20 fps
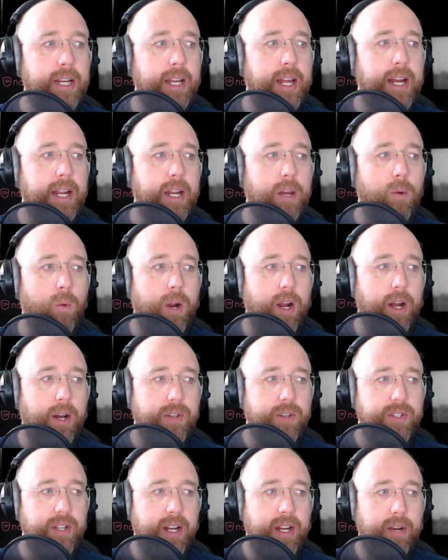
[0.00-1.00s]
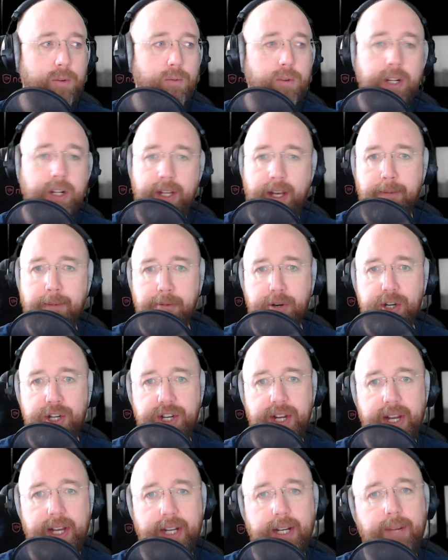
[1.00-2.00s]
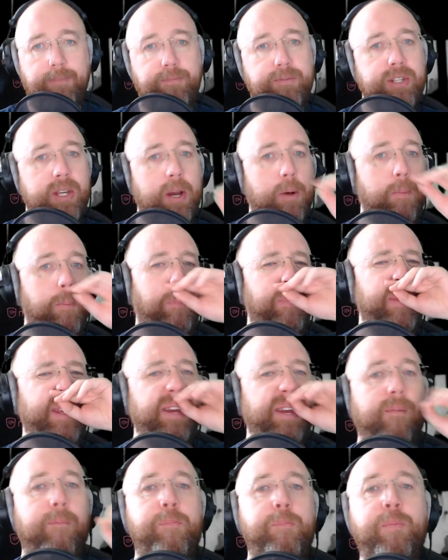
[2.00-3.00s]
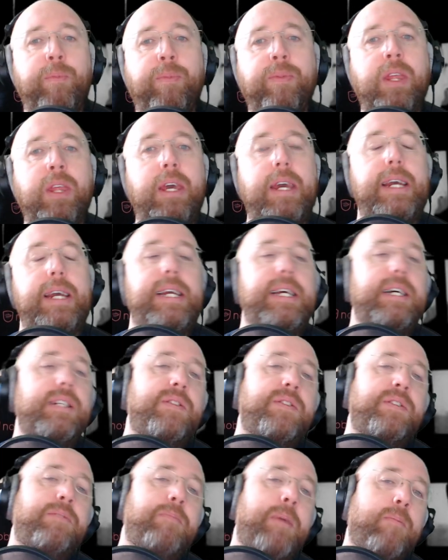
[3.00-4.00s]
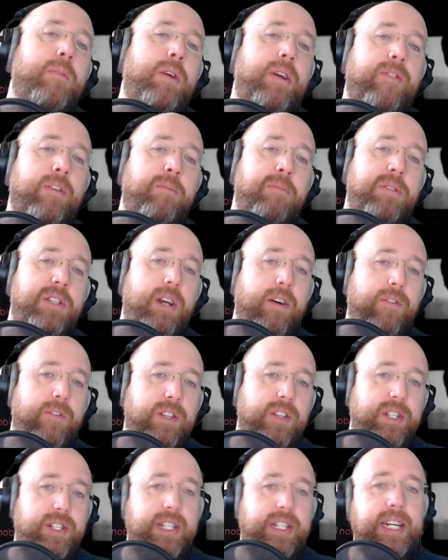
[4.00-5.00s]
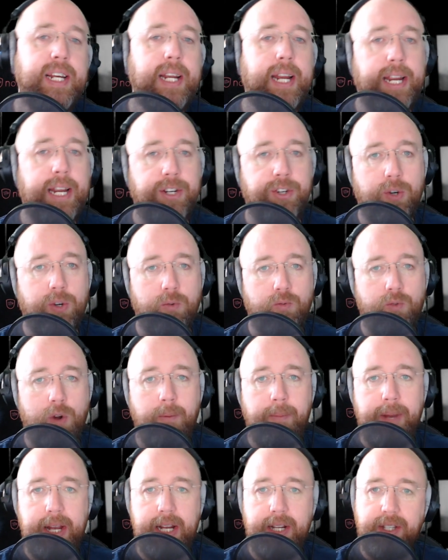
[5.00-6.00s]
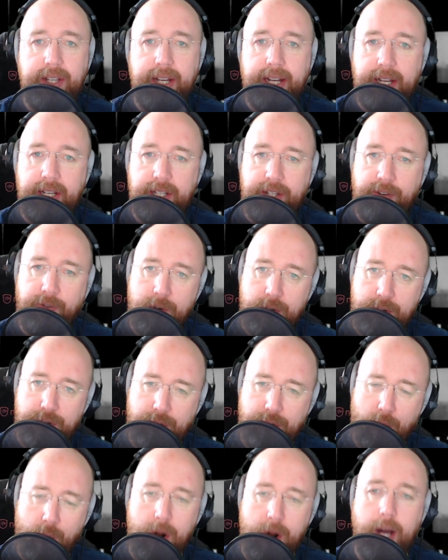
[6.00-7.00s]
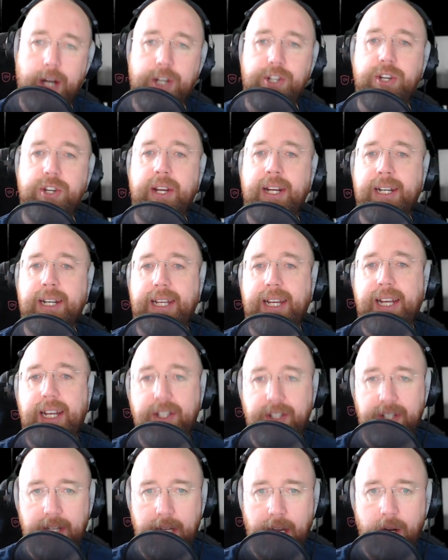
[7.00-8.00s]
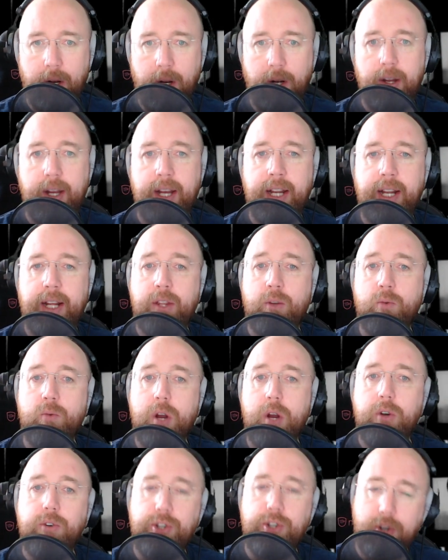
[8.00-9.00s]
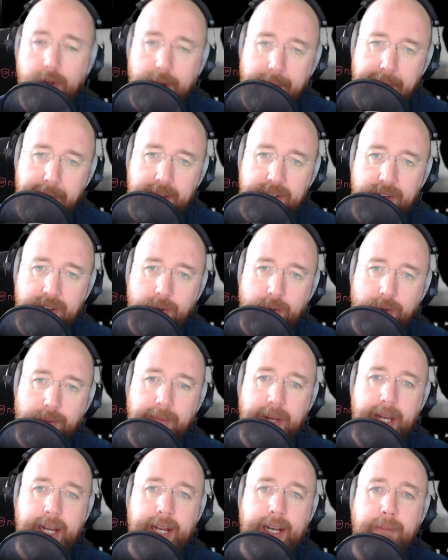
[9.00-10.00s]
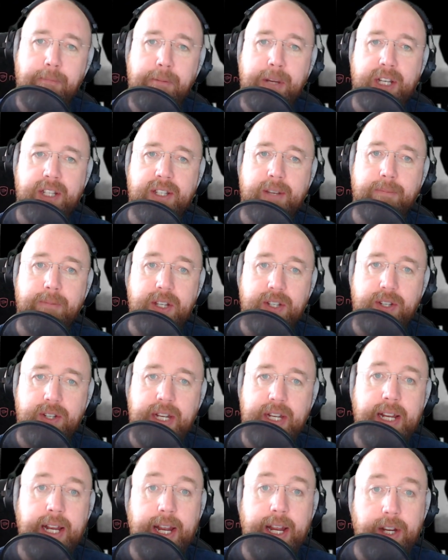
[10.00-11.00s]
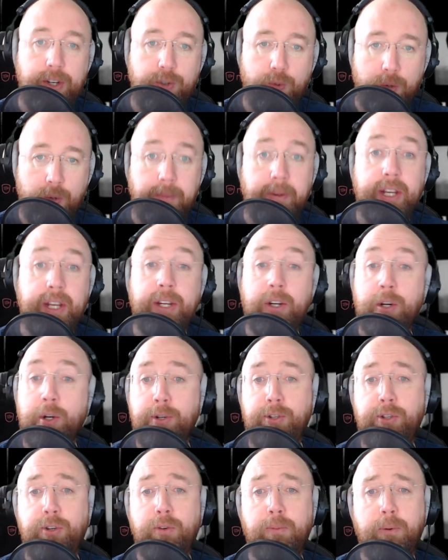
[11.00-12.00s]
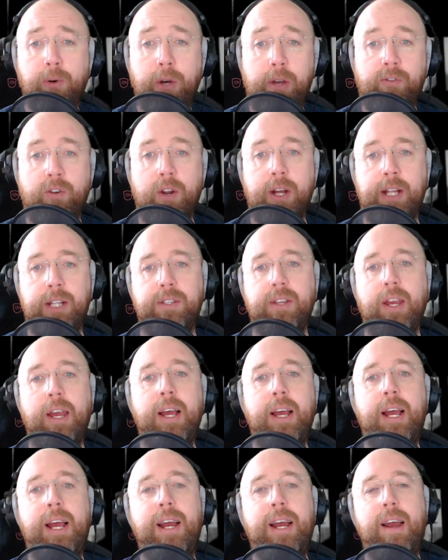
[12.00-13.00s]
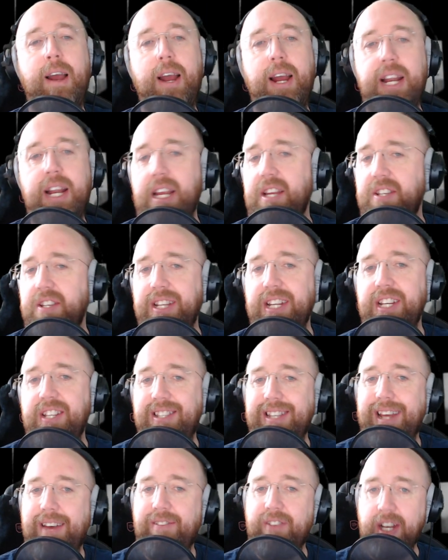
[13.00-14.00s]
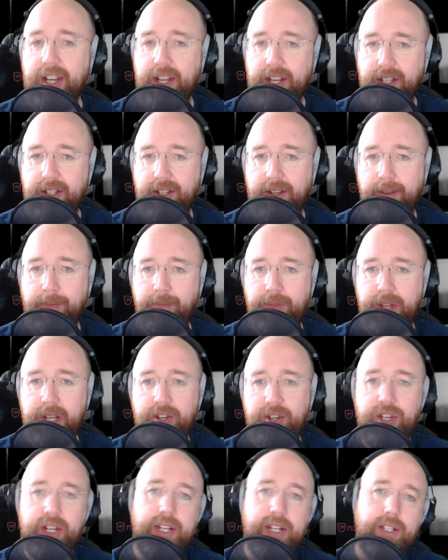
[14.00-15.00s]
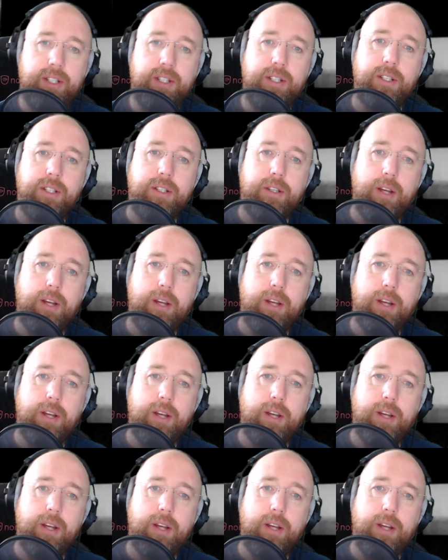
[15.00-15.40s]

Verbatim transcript: anywhere else, and I really appreciate it. So he has this memory of himself as a teenager romancing his first crush and kissing her. And on the road trip as an old man, he picks up this teenage woman and her two boyfriends. And he's in his 70s, and she has